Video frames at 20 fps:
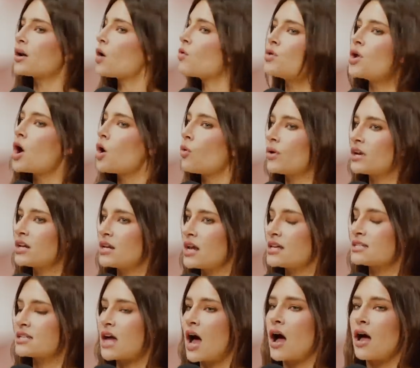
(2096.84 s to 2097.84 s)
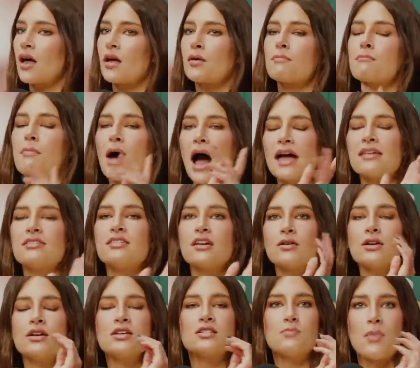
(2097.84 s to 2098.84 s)
I don't know what it is. Uh, my
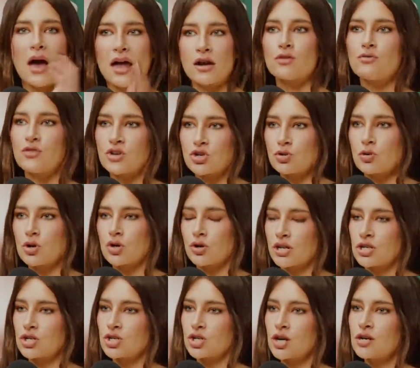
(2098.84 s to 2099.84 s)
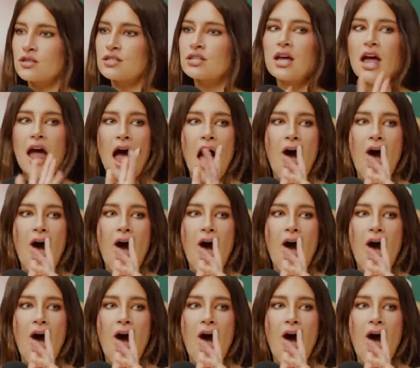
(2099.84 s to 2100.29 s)
theory is men are visual creatures,